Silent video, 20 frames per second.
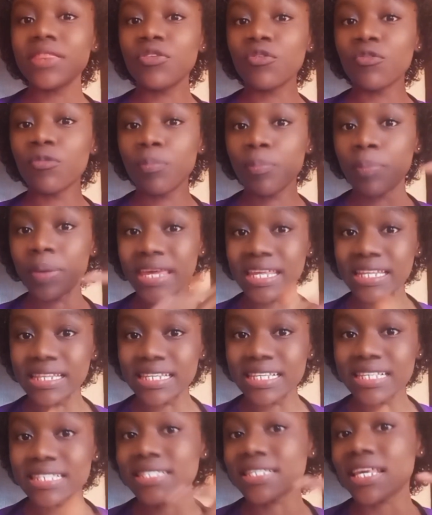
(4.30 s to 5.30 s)
the
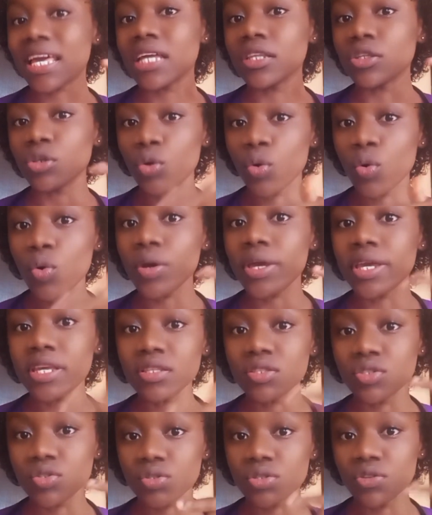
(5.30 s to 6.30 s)
penis can go
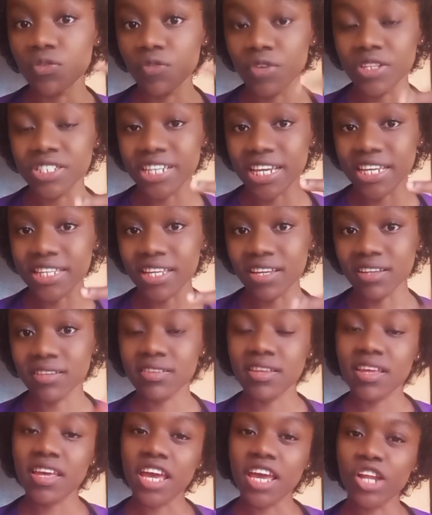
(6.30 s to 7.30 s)
into the vagina.
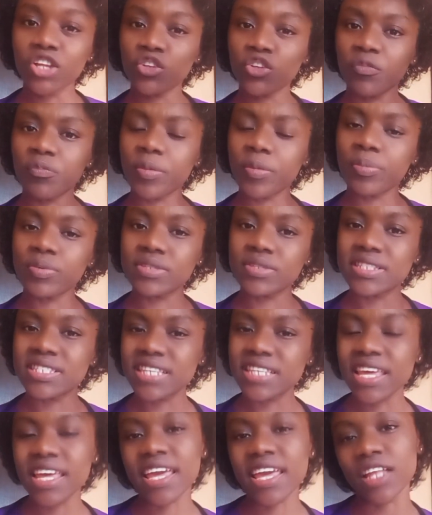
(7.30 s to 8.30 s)
A lot of people
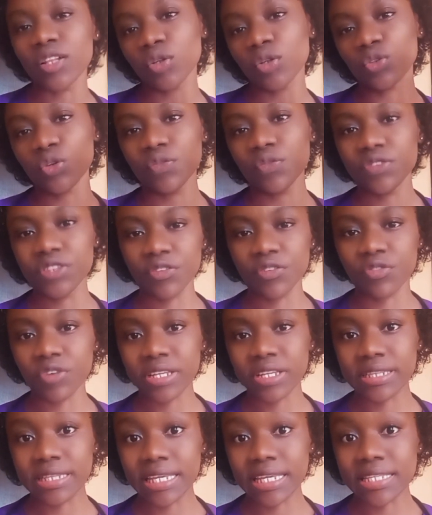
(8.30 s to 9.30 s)
say a lot of
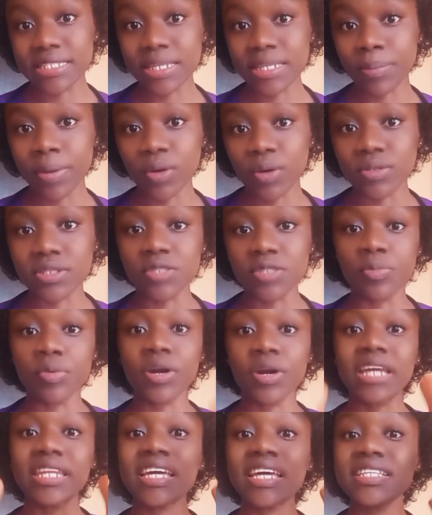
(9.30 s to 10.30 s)
different things about it,
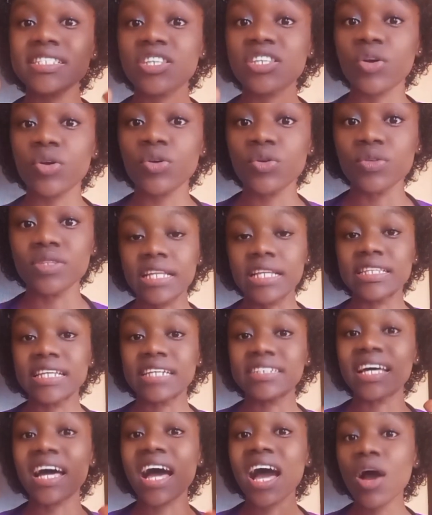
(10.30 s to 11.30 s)
but can I tell you
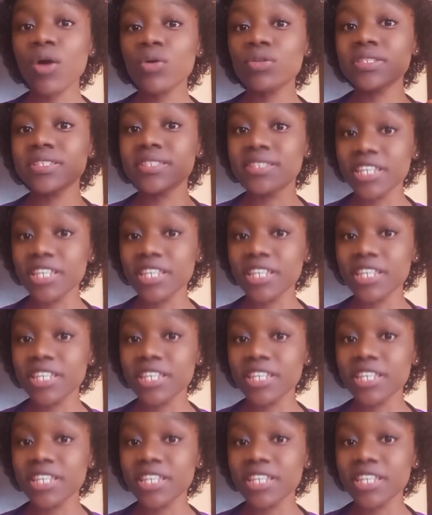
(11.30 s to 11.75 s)
that how